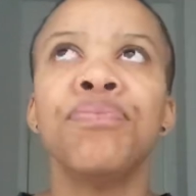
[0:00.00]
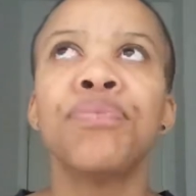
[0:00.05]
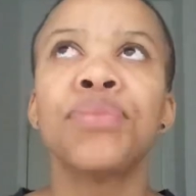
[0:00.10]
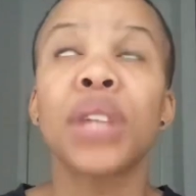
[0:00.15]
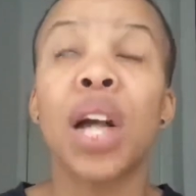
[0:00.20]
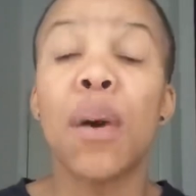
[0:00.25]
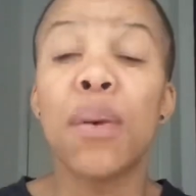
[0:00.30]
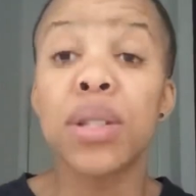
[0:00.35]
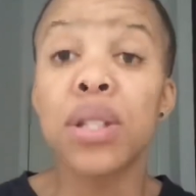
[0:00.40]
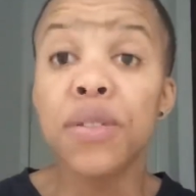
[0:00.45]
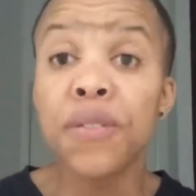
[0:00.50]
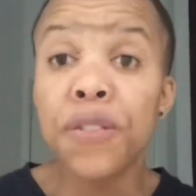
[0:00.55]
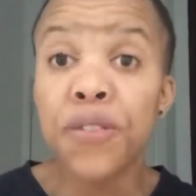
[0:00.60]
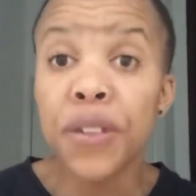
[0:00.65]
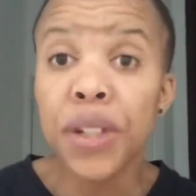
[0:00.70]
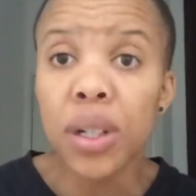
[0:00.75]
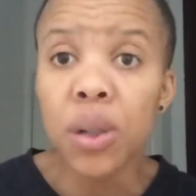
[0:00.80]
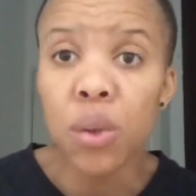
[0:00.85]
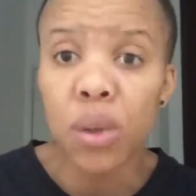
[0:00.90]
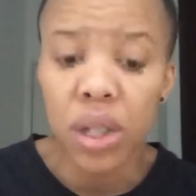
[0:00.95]
I wasn't
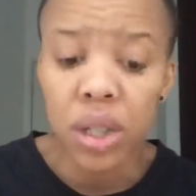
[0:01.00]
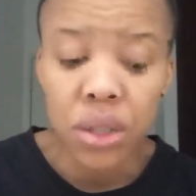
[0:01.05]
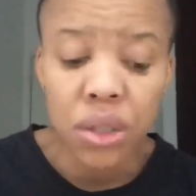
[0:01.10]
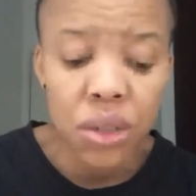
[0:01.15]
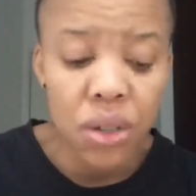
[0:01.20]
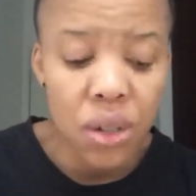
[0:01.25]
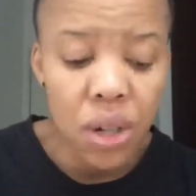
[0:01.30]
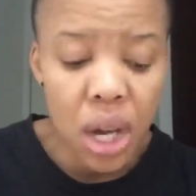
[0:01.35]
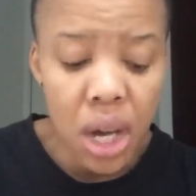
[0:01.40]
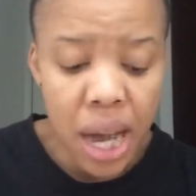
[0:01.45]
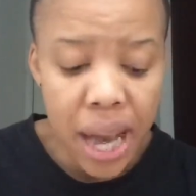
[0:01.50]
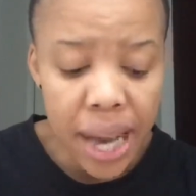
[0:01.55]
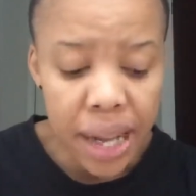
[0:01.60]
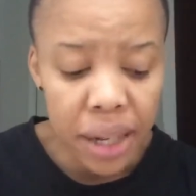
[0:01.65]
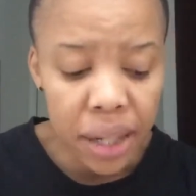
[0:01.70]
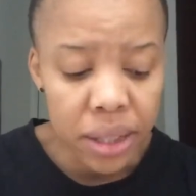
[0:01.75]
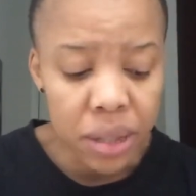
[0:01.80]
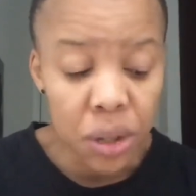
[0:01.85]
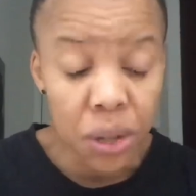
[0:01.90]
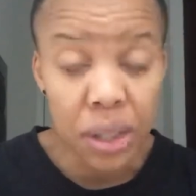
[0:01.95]
feeling well, so I had
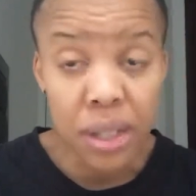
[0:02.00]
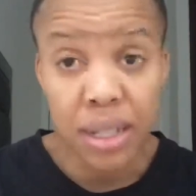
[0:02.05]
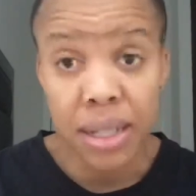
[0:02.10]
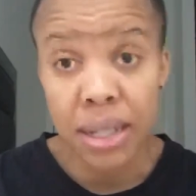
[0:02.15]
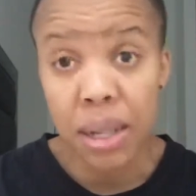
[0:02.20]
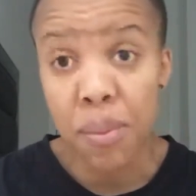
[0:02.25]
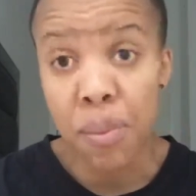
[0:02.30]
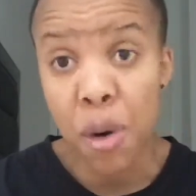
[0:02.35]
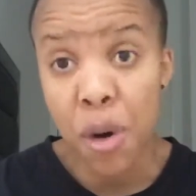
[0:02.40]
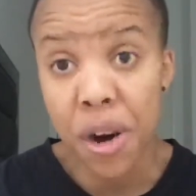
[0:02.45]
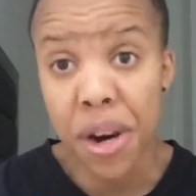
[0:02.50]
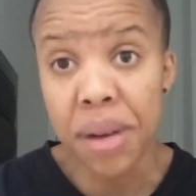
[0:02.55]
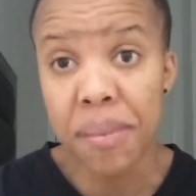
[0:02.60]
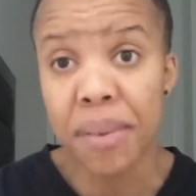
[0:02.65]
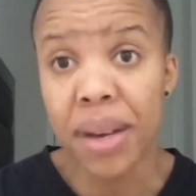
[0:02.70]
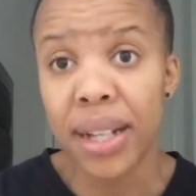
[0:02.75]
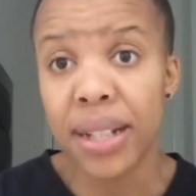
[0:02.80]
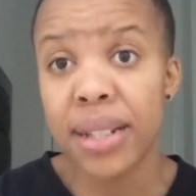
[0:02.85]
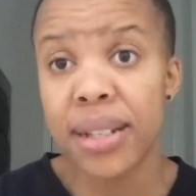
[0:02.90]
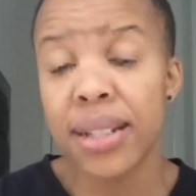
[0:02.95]
a doctor's
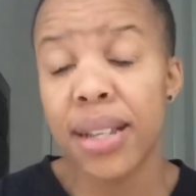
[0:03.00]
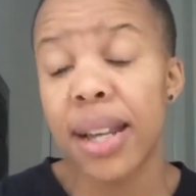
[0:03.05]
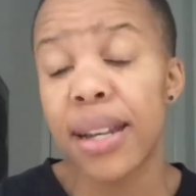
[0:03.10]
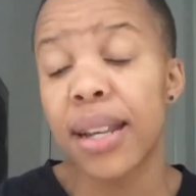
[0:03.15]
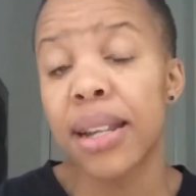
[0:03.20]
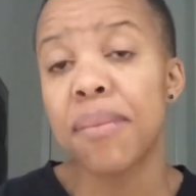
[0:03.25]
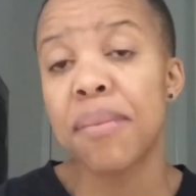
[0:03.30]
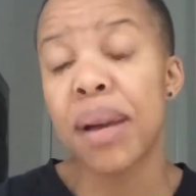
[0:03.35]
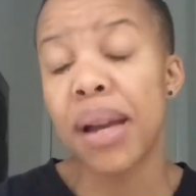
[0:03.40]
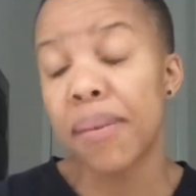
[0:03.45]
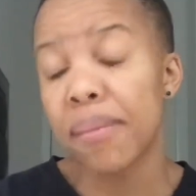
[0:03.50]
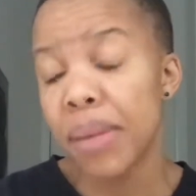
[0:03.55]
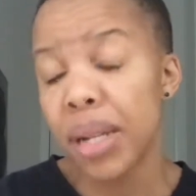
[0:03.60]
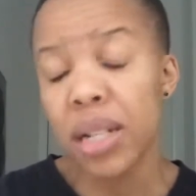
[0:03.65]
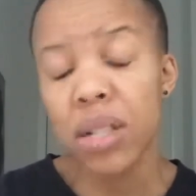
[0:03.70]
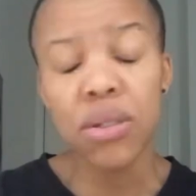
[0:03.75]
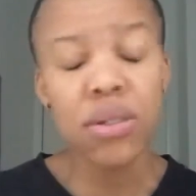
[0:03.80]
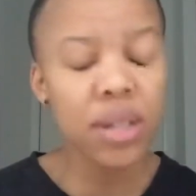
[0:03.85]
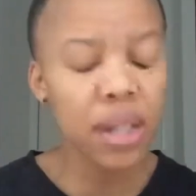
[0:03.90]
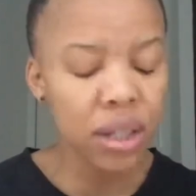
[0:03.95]
appointment, and then my
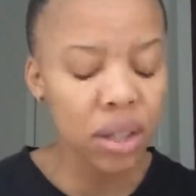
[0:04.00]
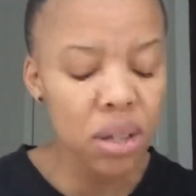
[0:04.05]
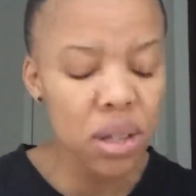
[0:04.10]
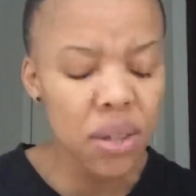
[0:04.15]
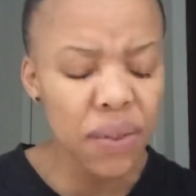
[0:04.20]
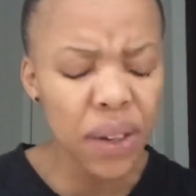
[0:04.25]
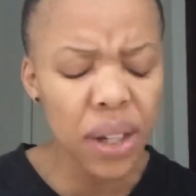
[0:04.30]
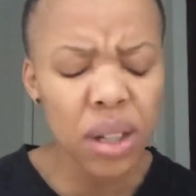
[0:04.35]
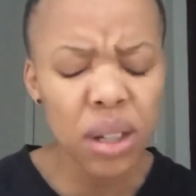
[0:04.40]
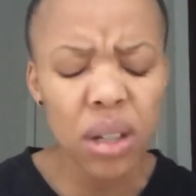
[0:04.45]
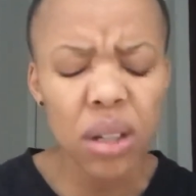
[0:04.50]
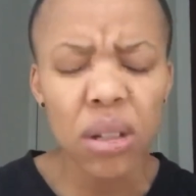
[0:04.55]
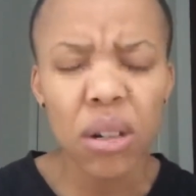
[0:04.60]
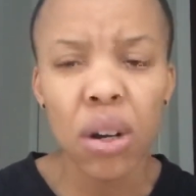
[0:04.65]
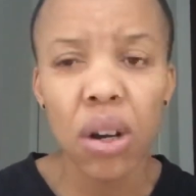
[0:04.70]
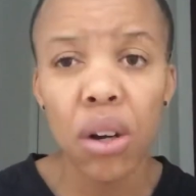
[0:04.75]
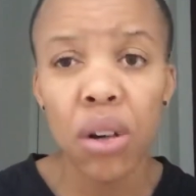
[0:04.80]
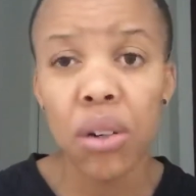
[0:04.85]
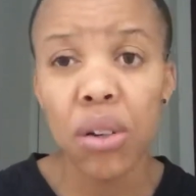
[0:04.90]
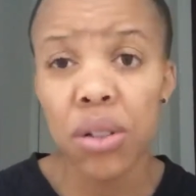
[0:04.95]
manager was like, that's fine, you can
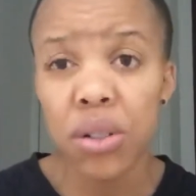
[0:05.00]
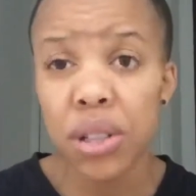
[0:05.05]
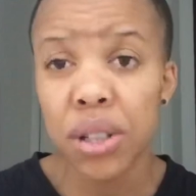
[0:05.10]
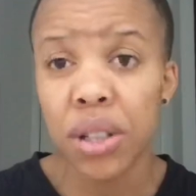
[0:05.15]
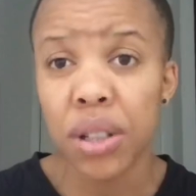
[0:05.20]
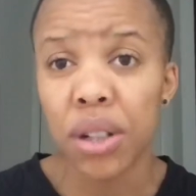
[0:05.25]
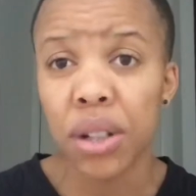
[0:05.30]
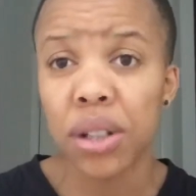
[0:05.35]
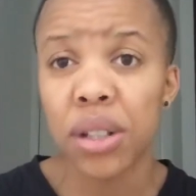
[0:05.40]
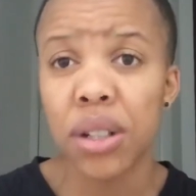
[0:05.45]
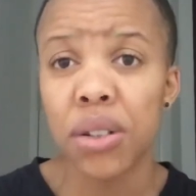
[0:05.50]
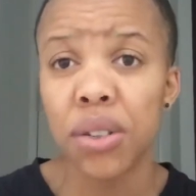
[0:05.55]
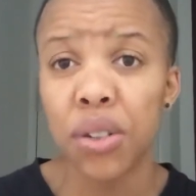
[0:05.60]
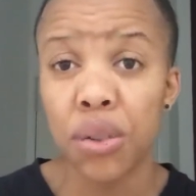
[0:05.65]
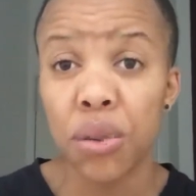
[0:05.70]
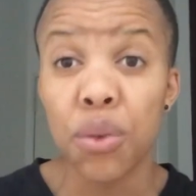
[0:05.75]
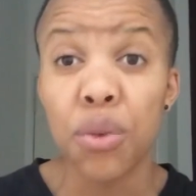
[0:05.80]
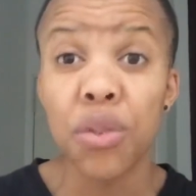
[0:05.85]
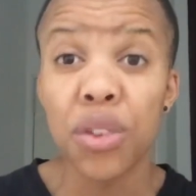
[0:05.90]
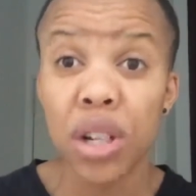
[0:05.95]
go see a doctor, you're
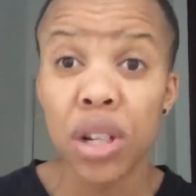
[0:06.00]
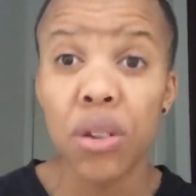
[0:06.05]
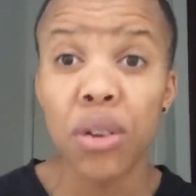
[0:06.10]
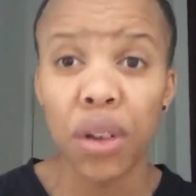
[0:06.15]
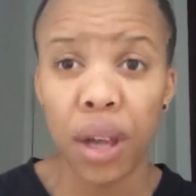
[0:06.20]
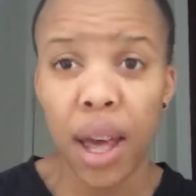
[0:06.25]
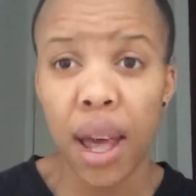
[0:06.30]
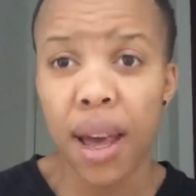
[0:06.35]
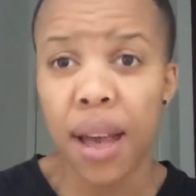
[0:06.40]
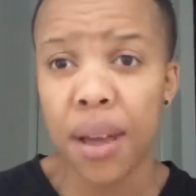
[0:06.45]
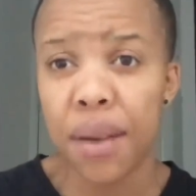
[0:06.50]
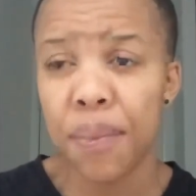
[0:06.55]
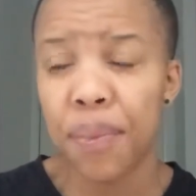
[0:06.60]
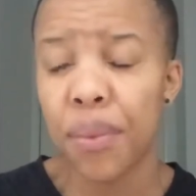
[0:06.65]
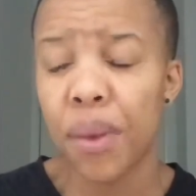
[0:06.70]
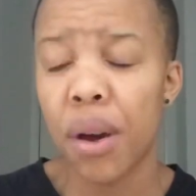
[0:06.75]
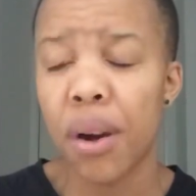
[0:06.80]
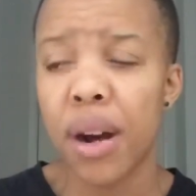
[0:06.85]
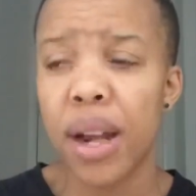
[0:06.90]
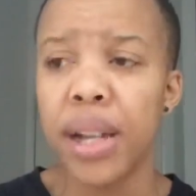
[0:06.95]
not really okay.
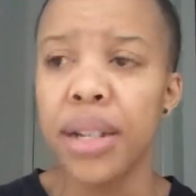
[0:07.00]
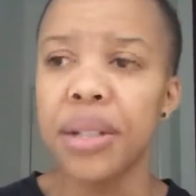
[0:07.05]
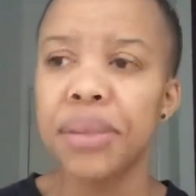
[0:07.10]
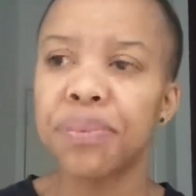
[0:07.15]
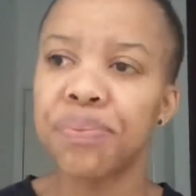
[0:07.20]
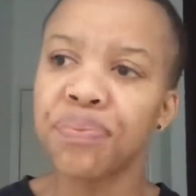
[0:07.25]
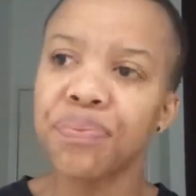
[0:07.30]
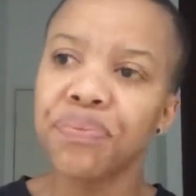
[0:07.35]
All right,